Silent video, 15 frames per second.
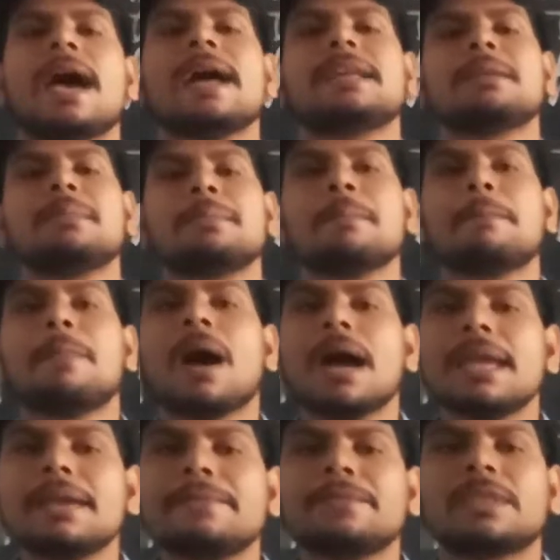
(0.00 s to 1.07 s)
and
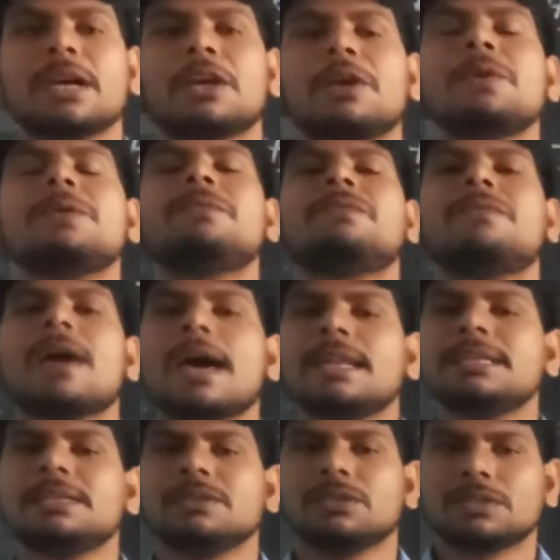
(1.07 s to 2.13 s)
imbibe the good
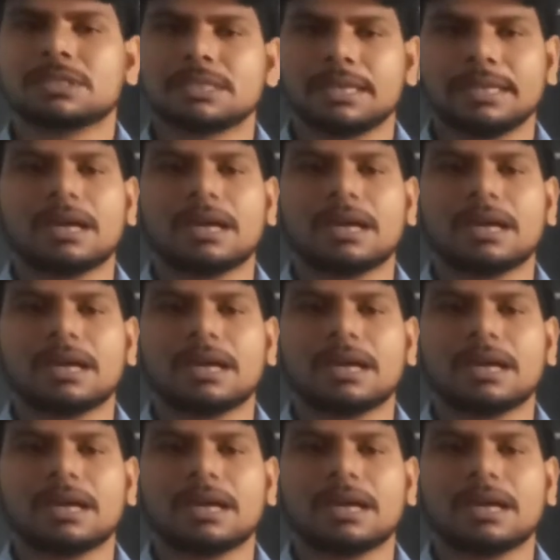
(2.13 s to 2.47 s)
values